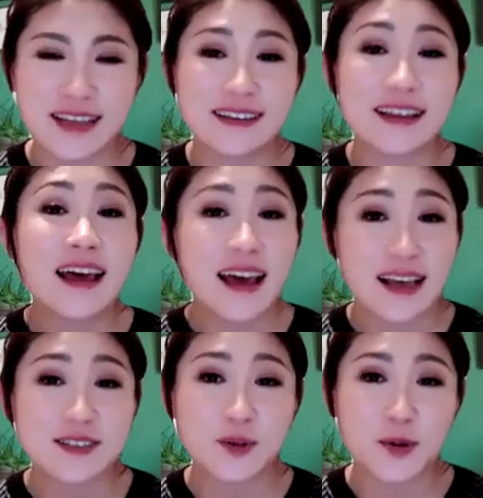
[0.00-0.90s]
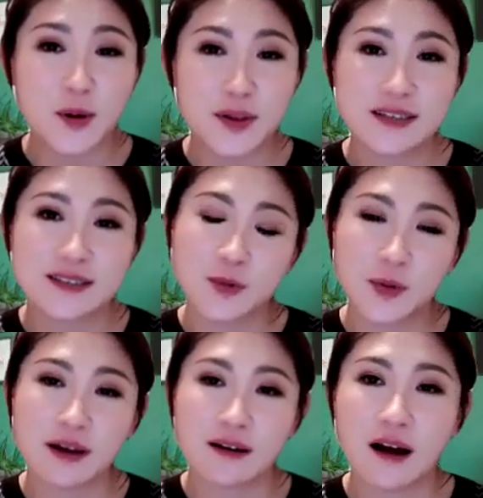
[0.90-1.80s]
And as you know that
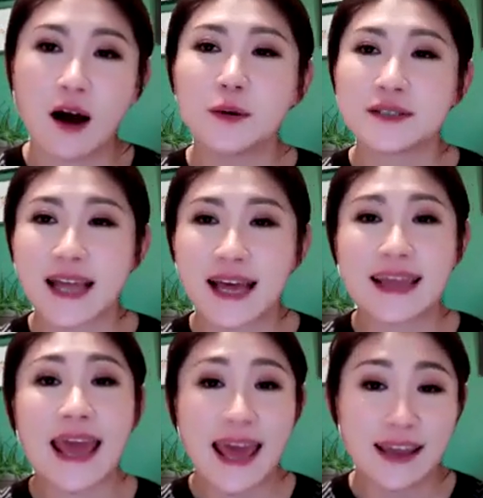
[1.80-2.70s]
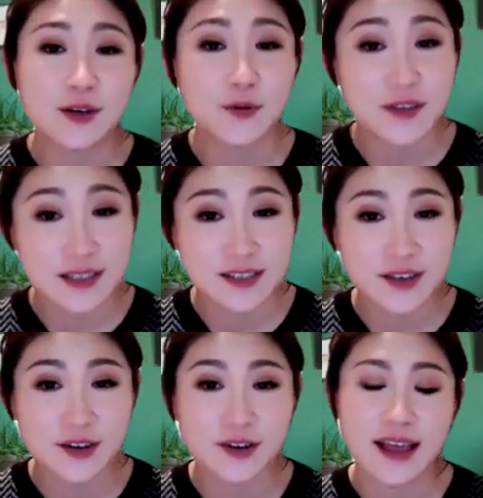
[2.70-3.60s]
we are almost at the end of this
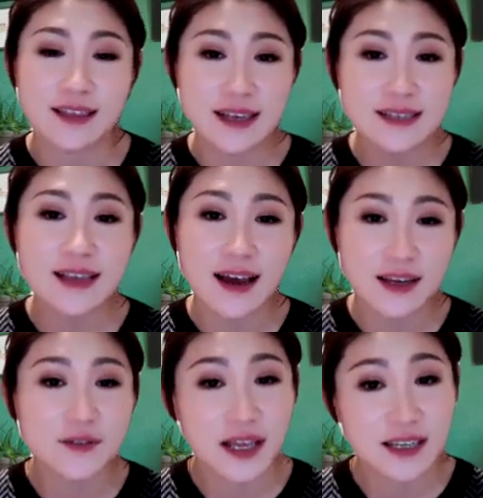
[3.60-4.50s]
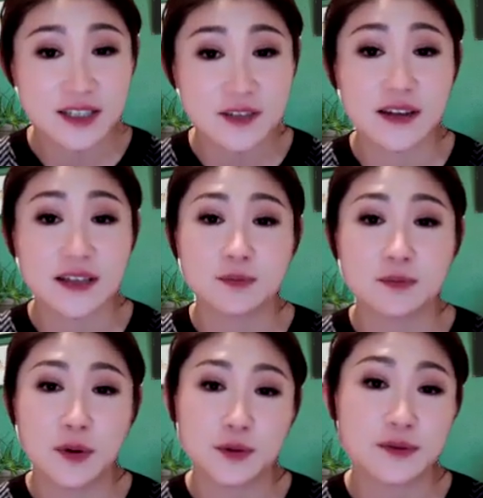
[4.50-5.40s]
year, and this kind of initiative is
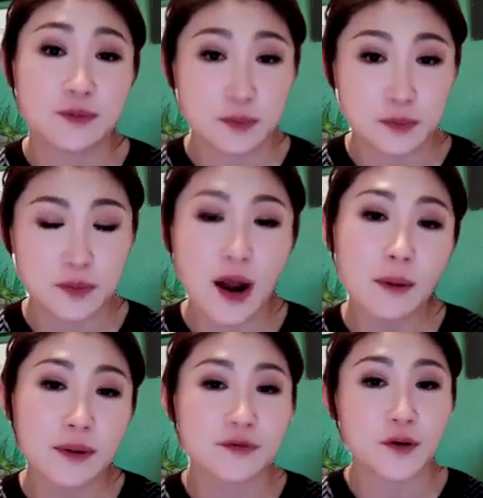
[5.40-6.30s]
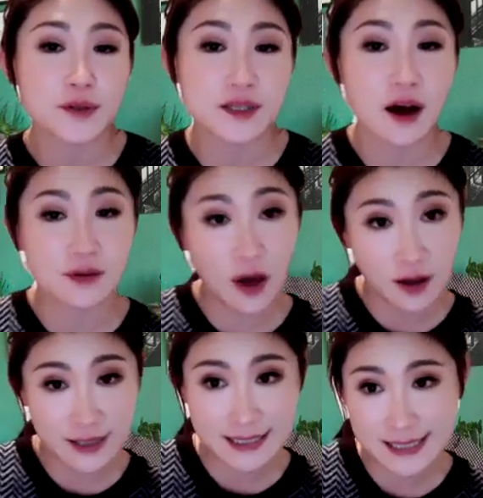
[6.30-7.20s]
most probably focused on the
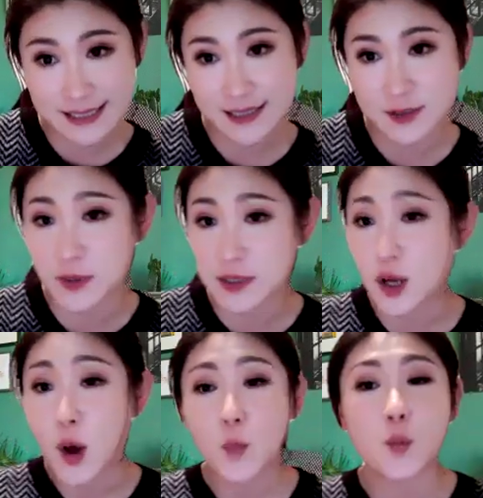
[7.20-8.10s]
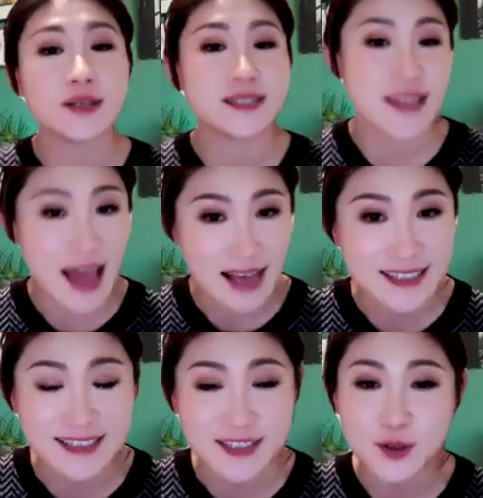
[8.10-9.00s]
holiday seasons. But what's
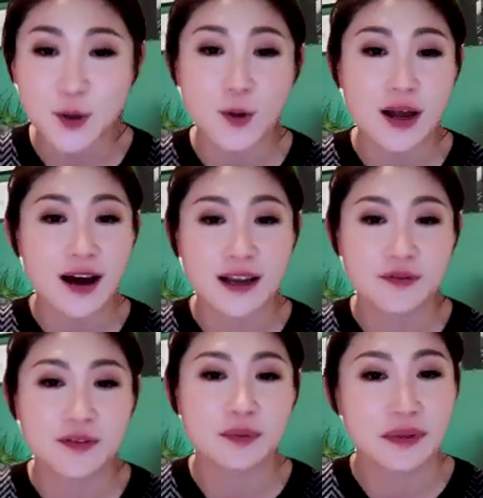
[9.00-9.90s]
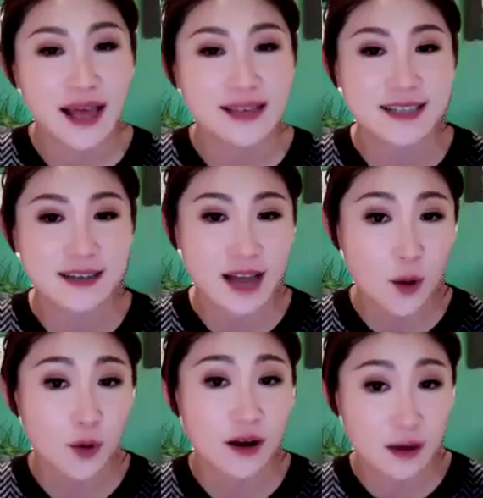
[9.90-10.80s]
next? So what kind of the plans does
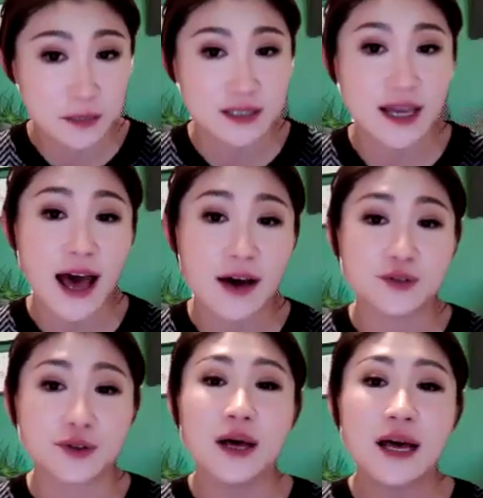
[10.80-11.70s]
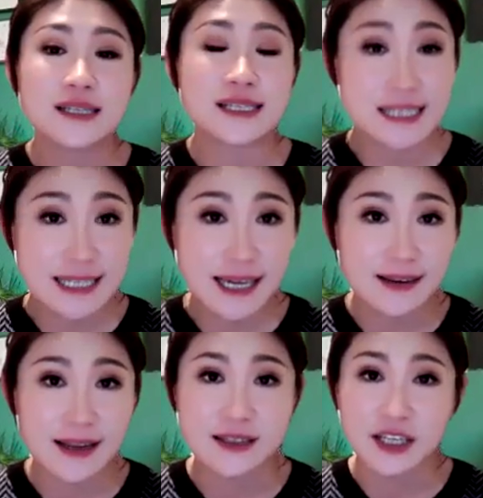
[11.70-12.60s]
our government have to sustain
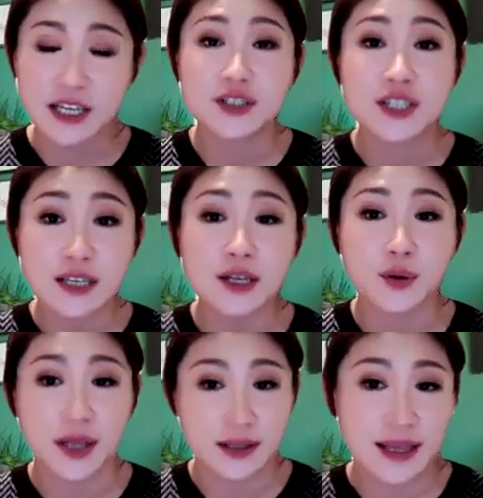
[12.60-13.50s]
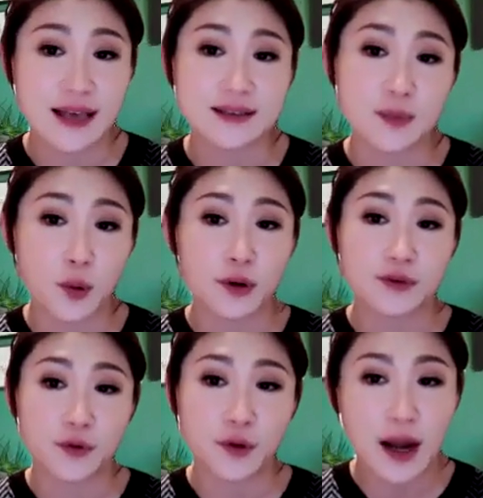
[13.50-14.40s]
and continue enhance
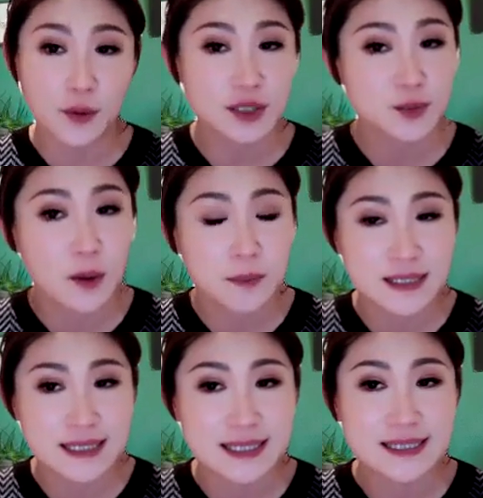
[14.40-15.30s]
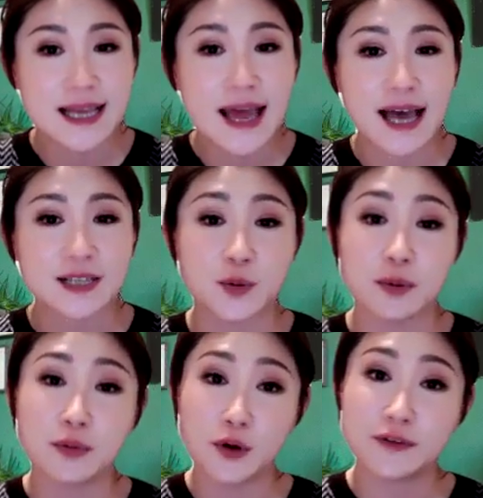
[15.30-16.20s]
support for our small business as we
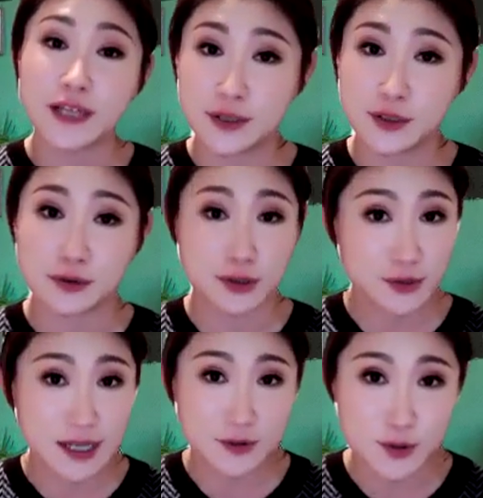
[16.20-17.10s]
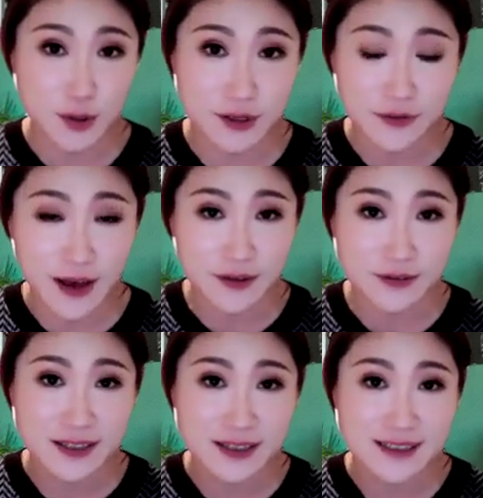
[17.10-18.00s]
moved into 2025?